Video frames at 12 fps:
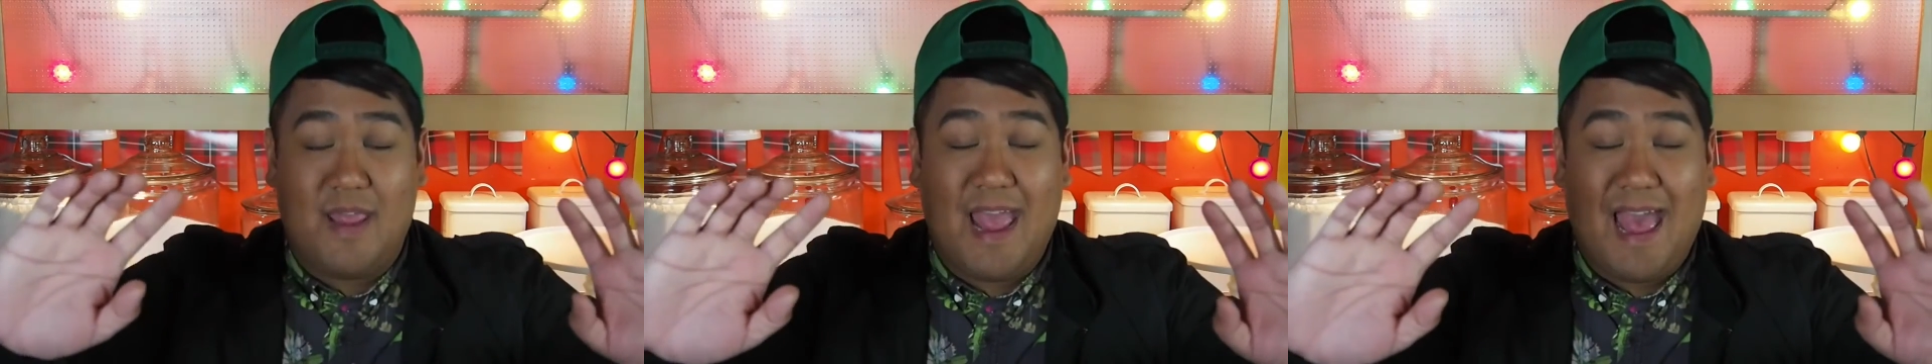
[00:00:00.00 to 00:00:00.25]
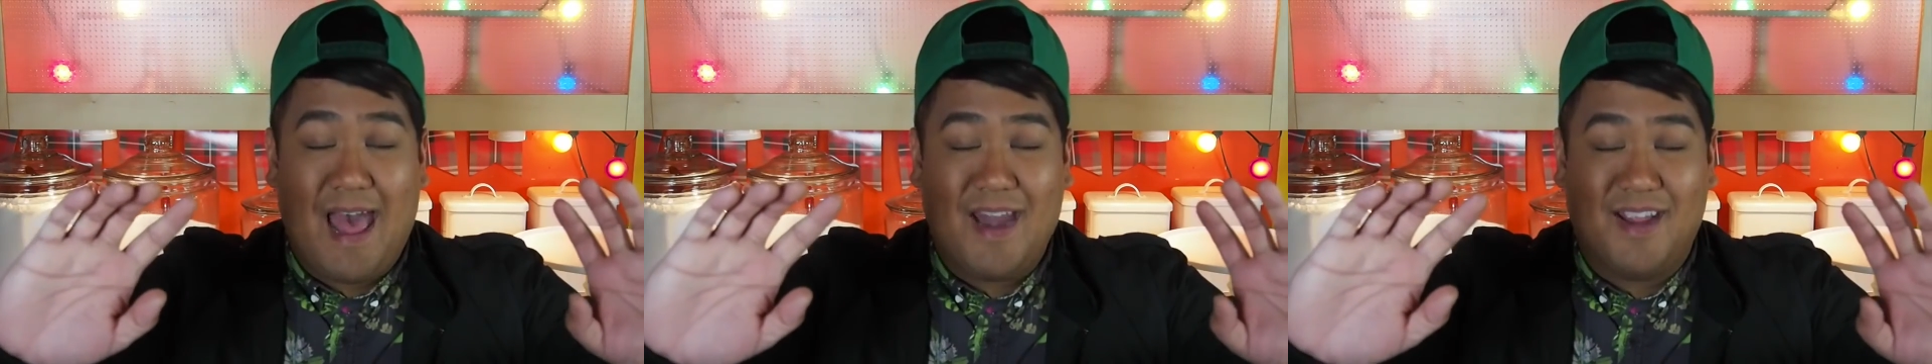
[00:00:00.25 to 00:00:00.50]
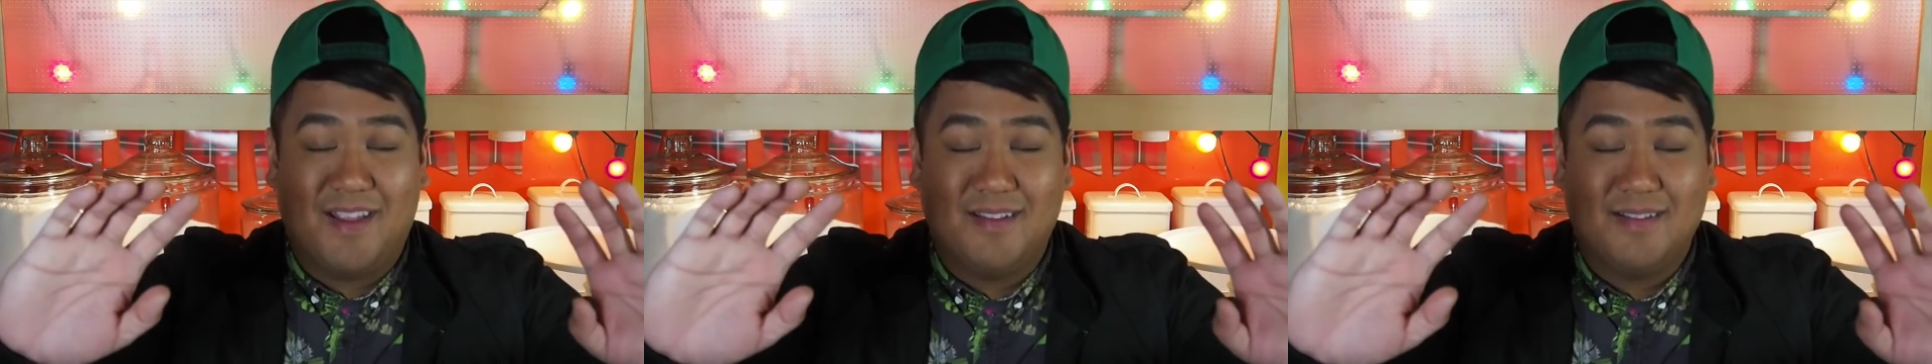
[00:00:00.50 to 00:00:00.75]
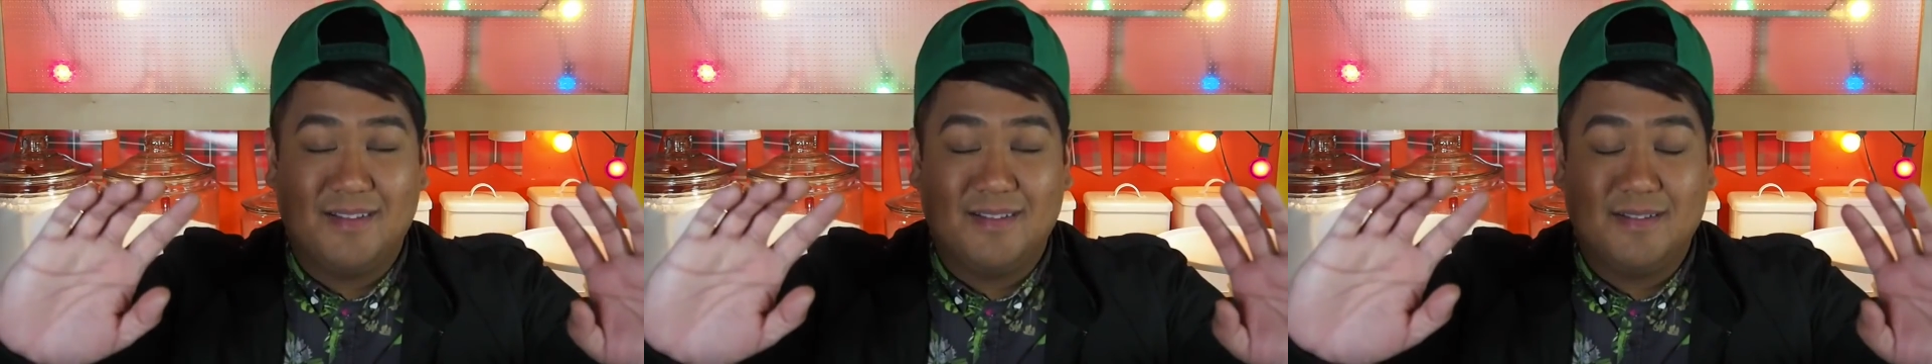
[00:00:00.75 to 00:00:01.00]
They had
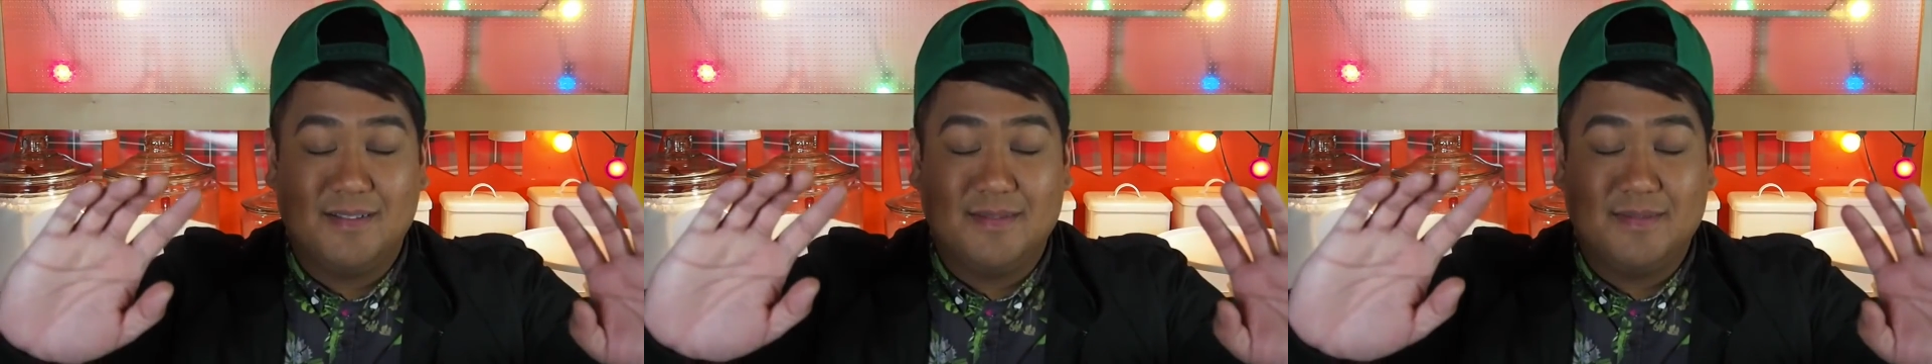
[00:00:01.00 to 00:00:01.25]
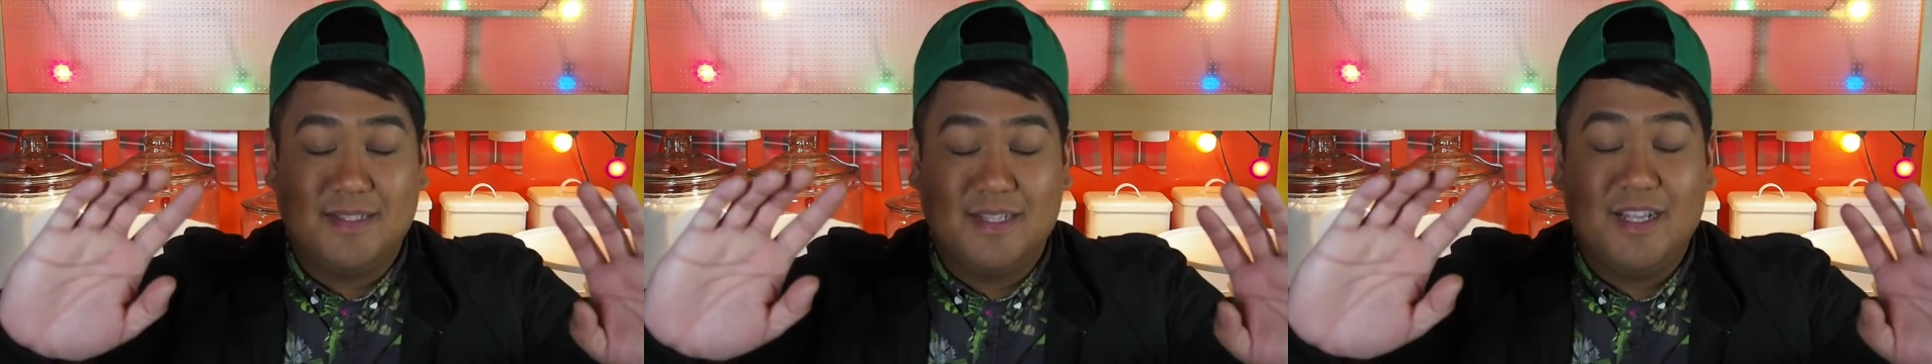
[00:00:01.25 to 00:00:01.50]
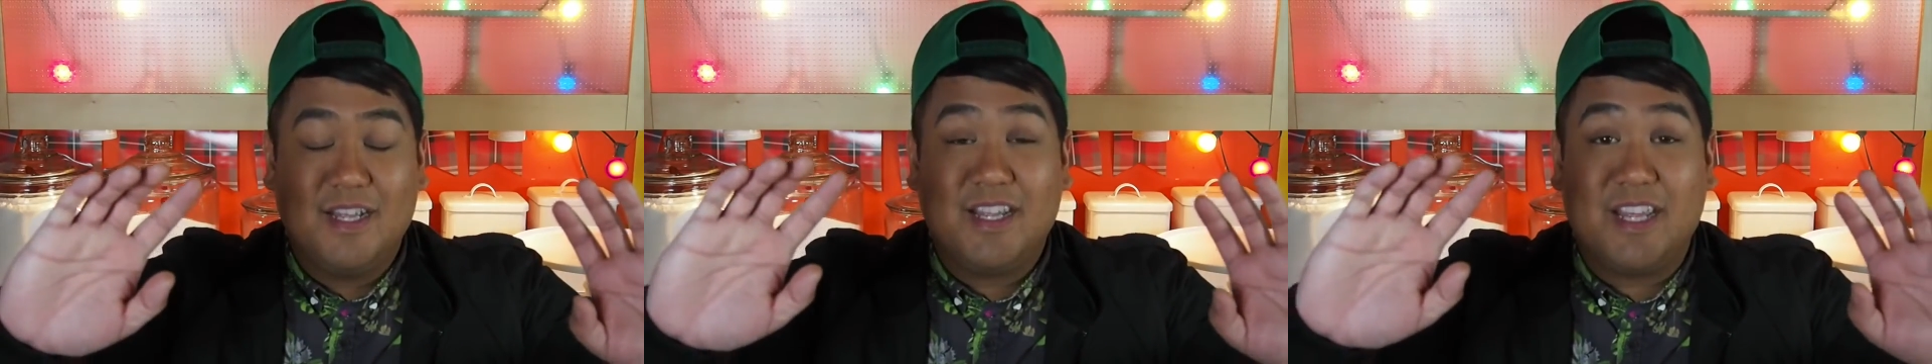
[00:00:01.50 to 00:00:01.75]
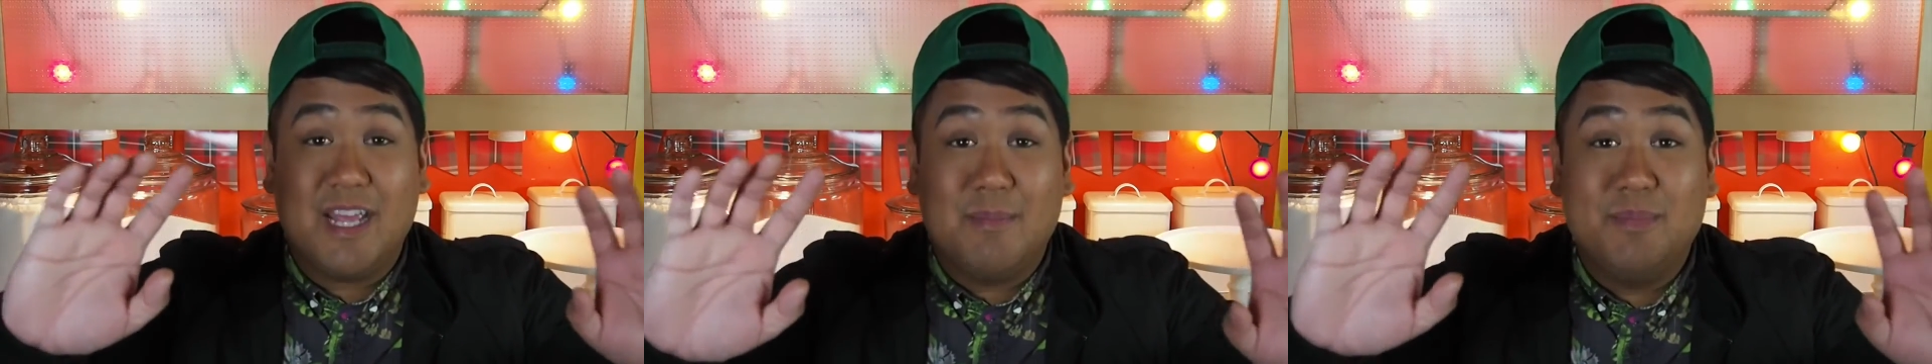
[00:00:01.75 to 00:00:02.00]

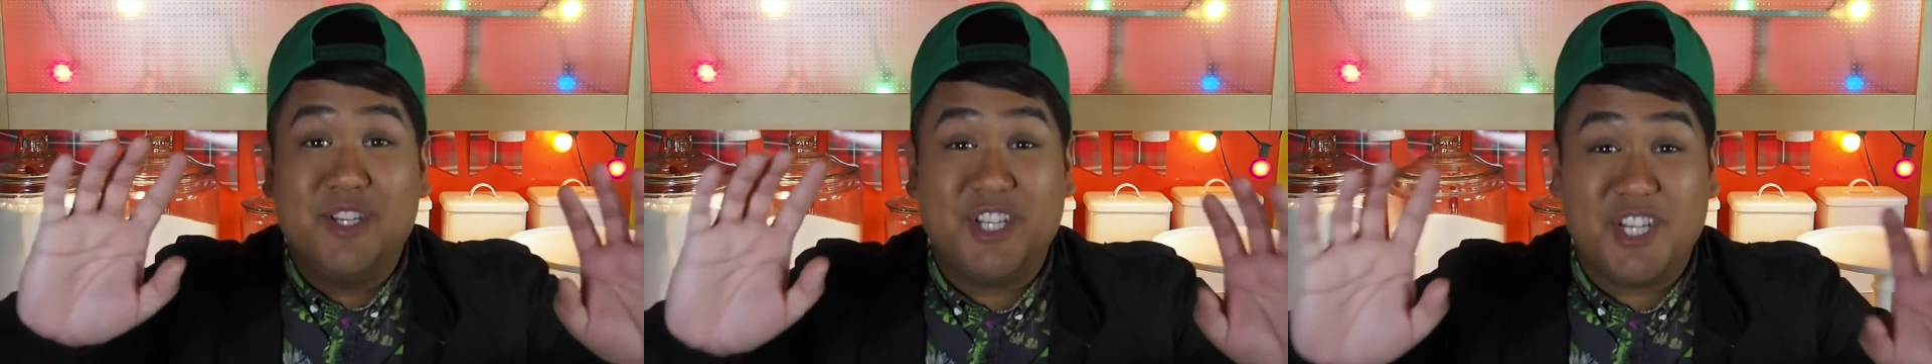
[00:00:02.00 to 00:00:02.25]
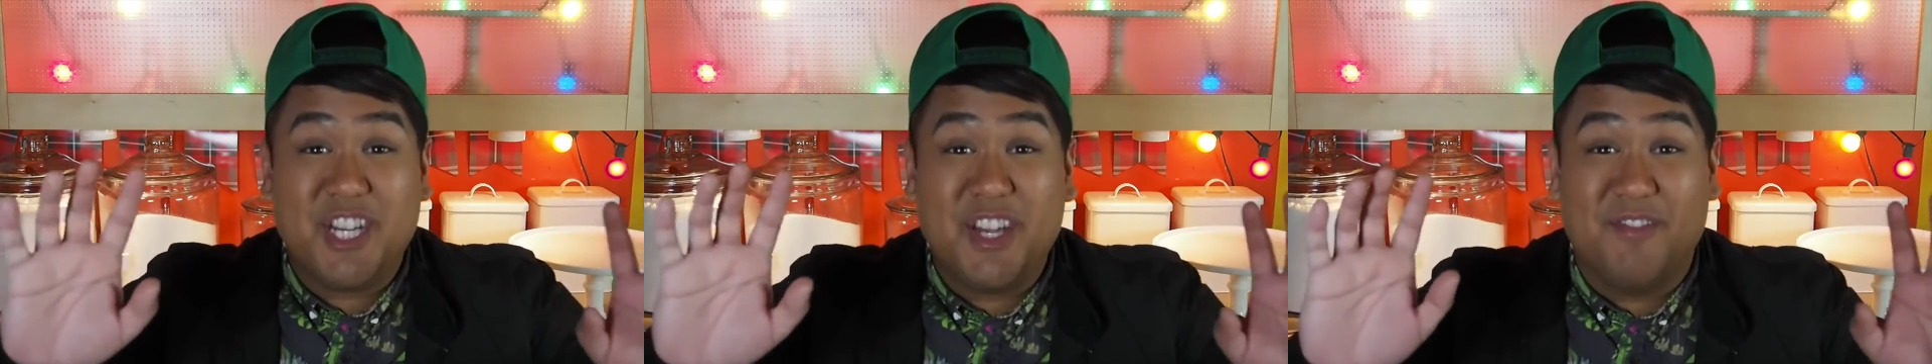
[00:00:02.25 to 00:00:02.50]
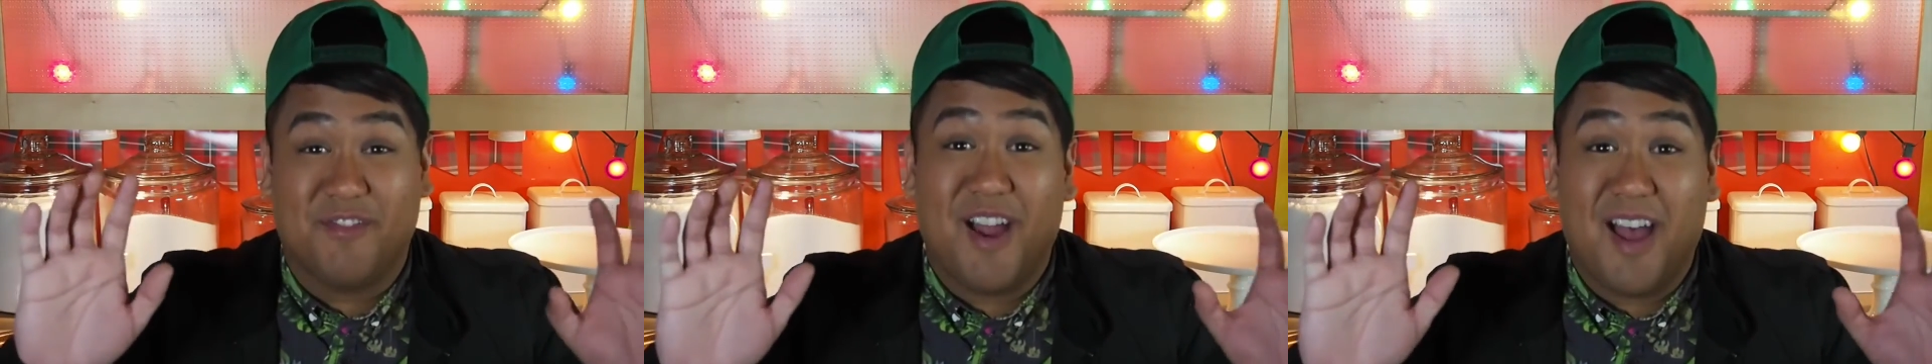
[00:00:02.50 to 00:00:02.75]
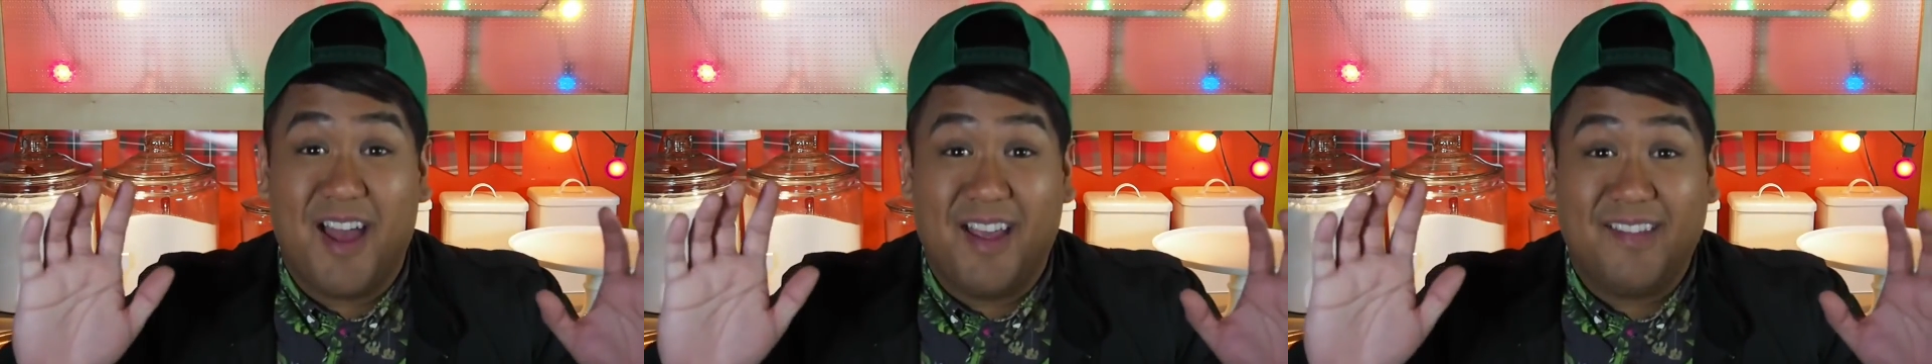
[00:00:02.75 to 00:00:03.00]
kimchi
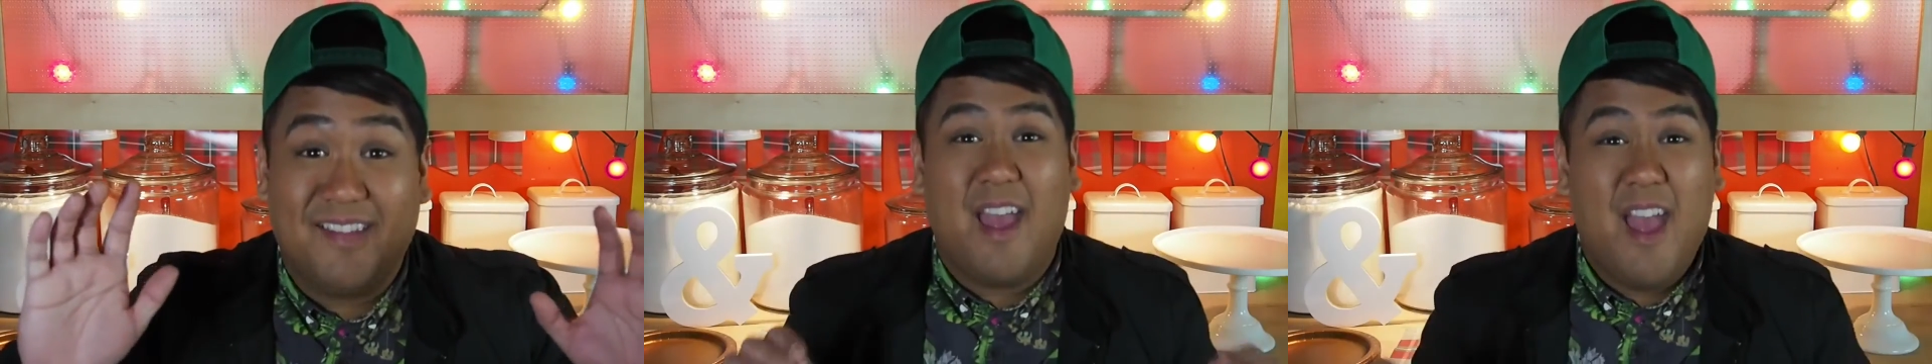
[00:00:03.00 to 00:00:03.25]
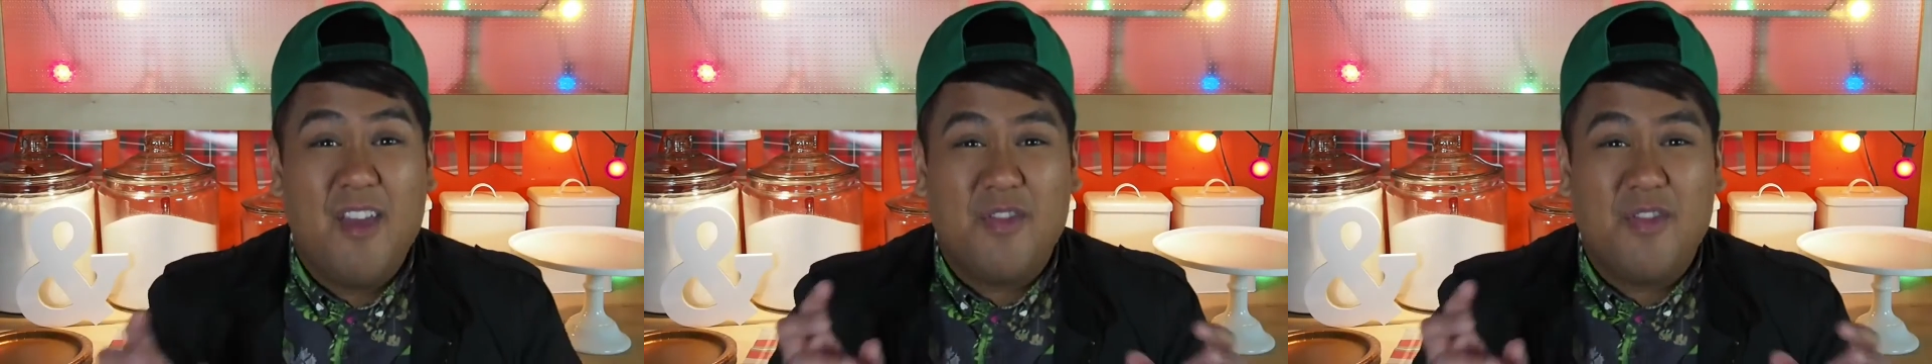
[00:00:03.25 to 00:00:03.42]
fries.